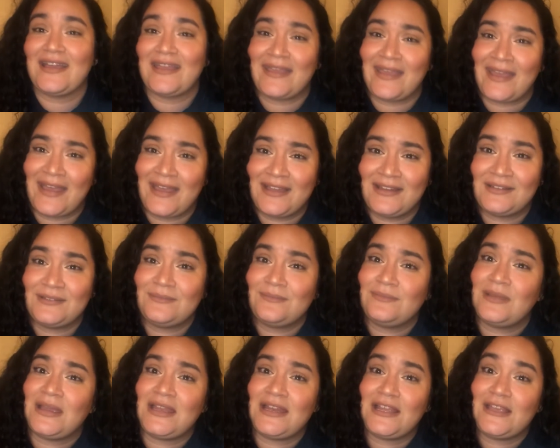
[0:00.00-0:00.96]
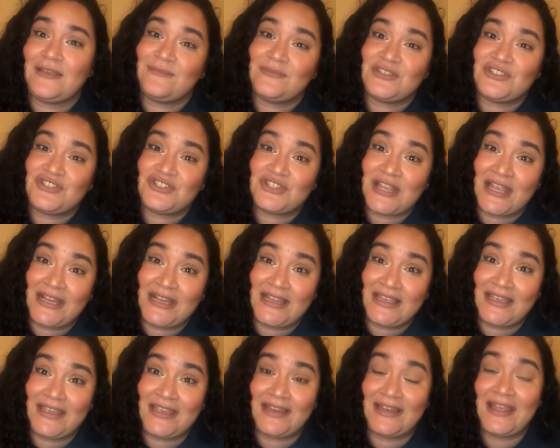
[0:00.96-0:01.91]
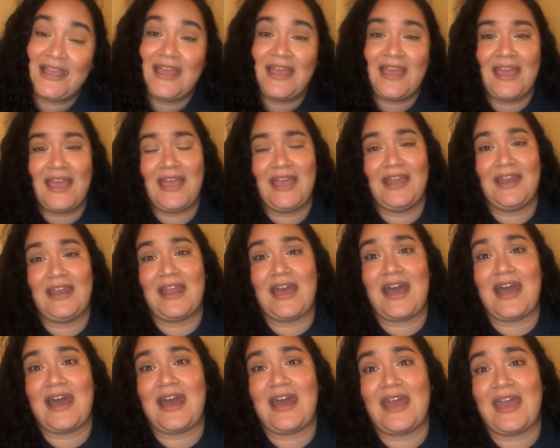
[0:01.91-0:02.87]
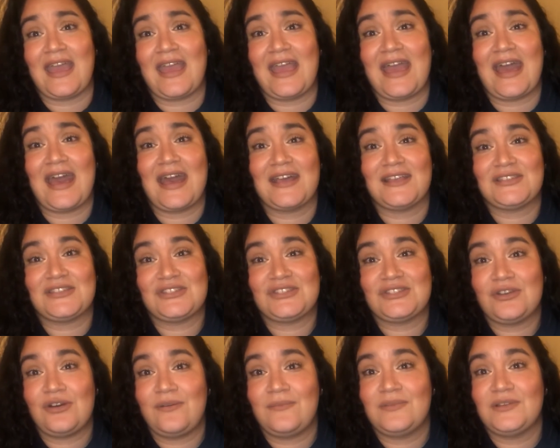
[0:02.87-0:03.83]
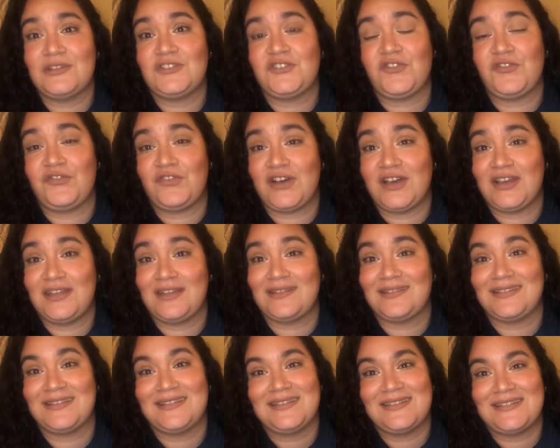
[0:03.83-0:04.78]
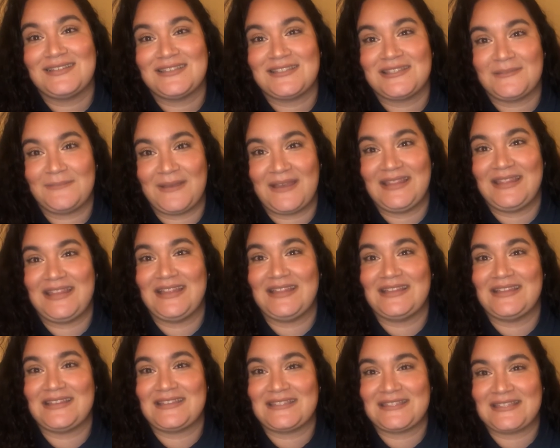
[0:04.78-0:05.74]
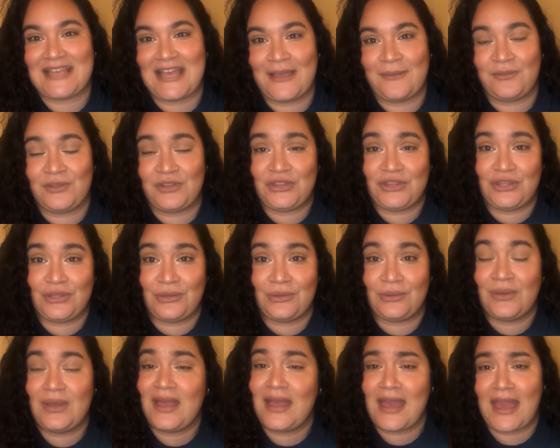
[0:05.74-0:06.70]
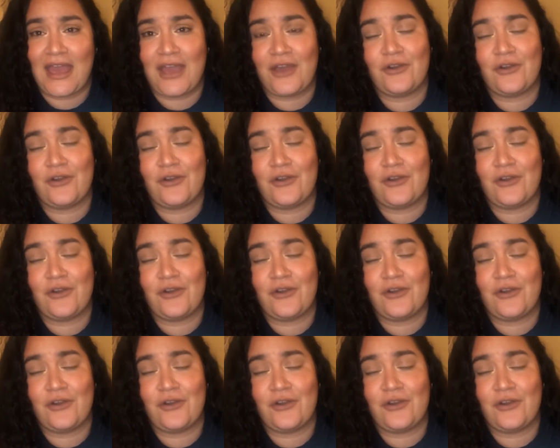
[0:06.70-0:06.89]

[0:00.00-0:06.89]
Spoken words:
Again, my name is Jaileen, and I had so much fun spending this time with you.